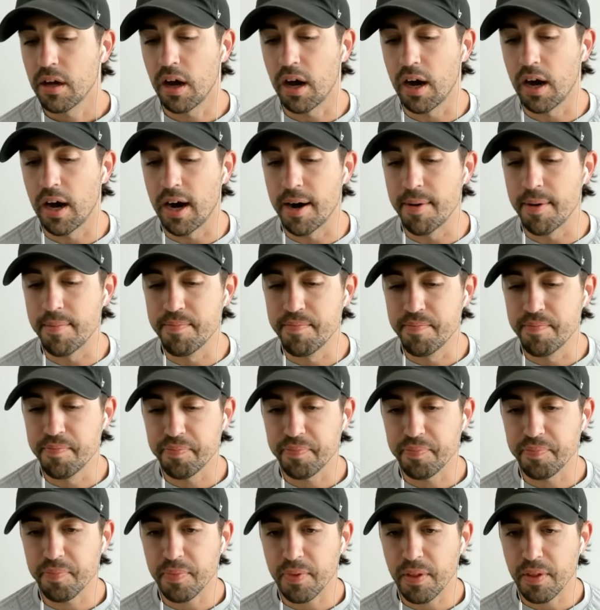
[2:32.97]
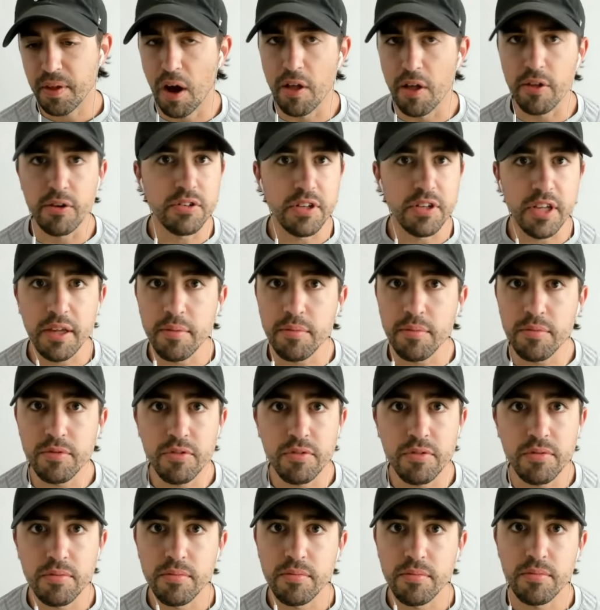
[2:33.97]
Other
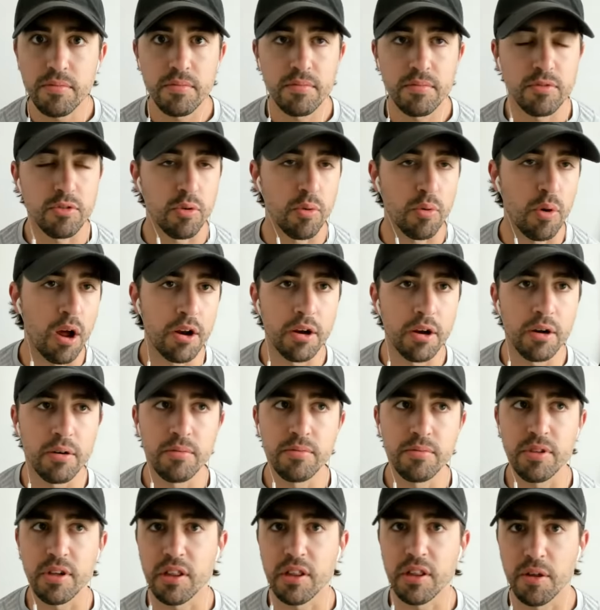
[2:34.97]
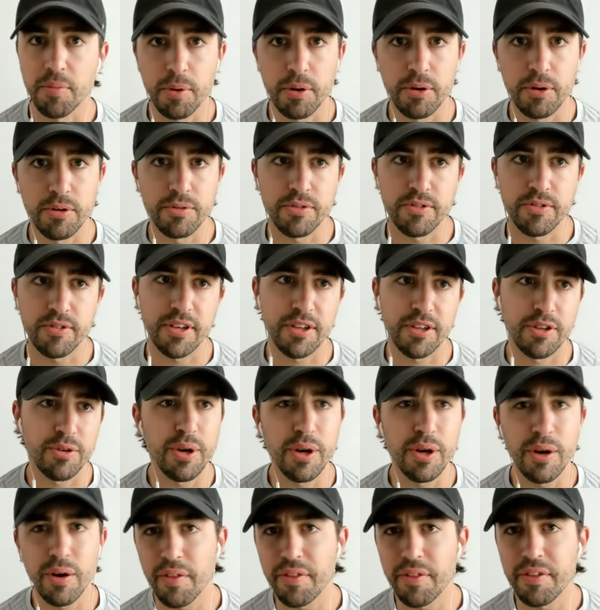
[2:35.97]
teams, Toronto, the Clippers, like you
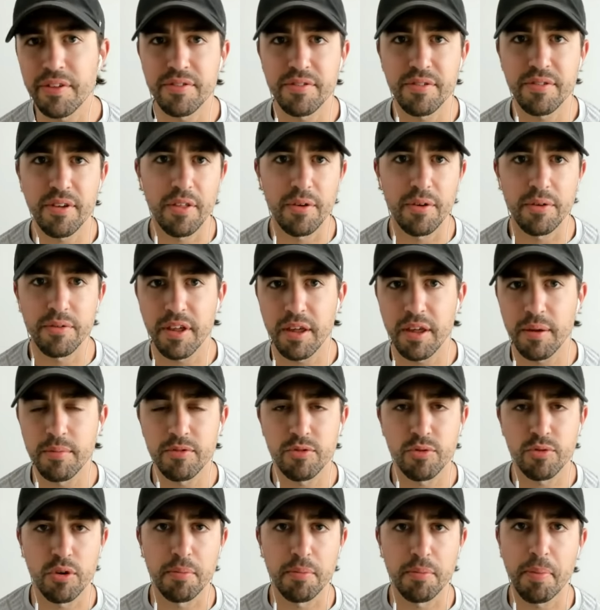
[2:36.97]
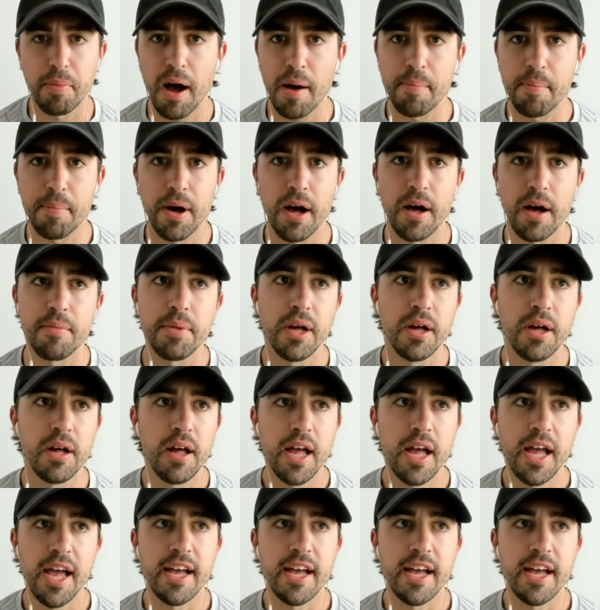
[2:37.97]
hear all these other teams sort of pop up.